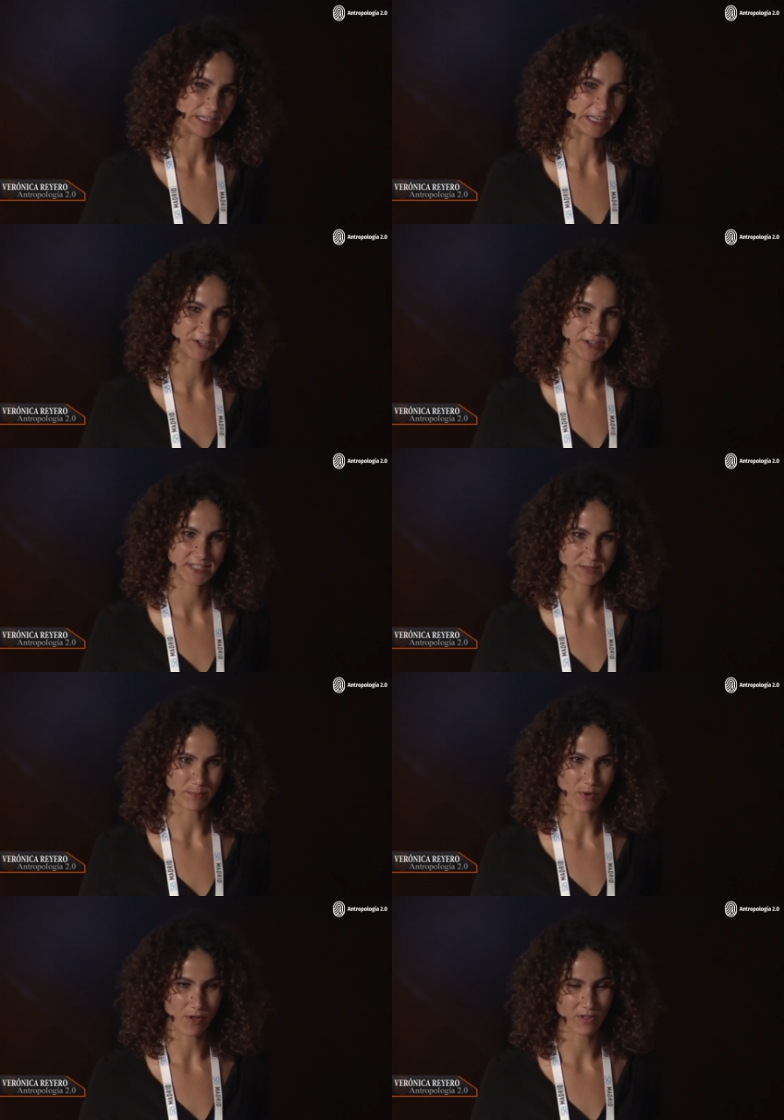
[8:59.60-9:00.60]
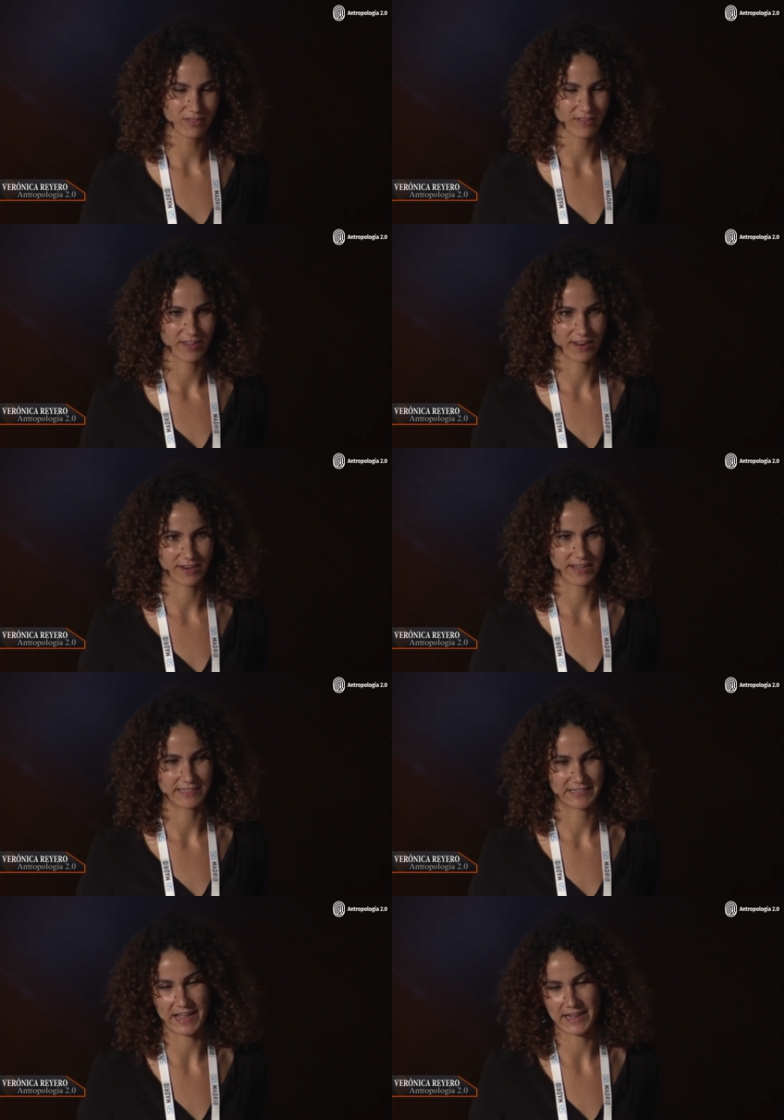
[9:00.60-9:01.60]
nearest mall and at
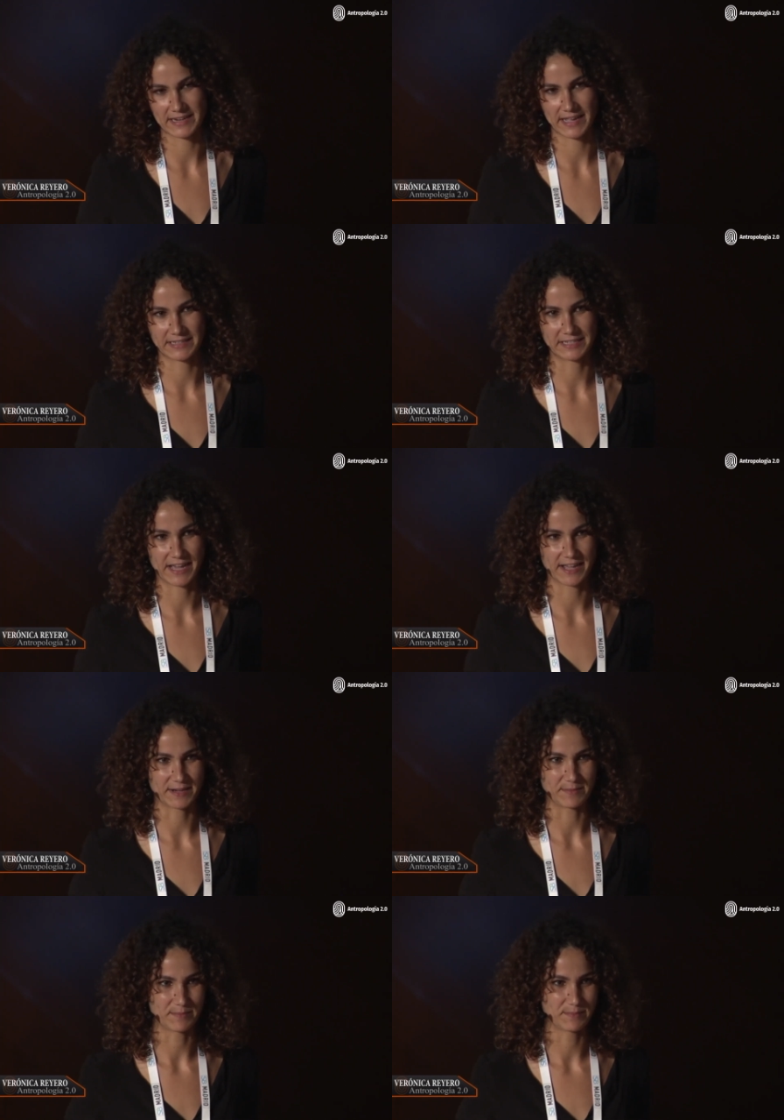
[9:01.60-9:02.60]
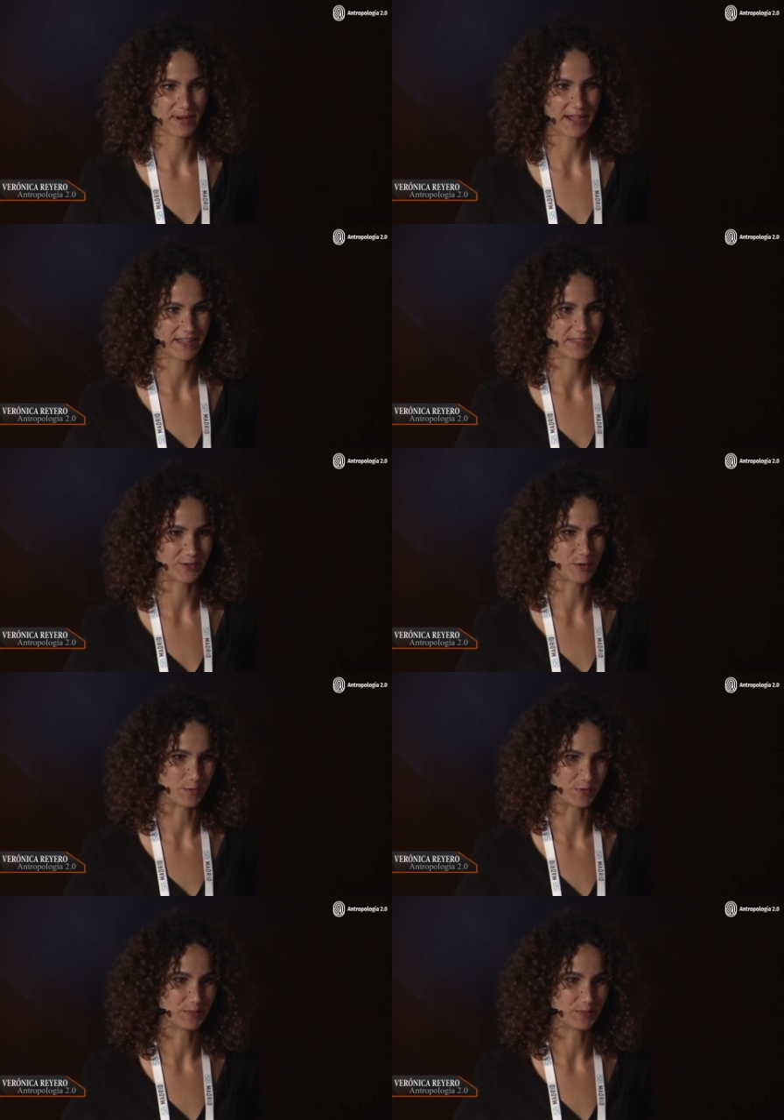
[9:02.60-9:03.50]
$9.99 buy their own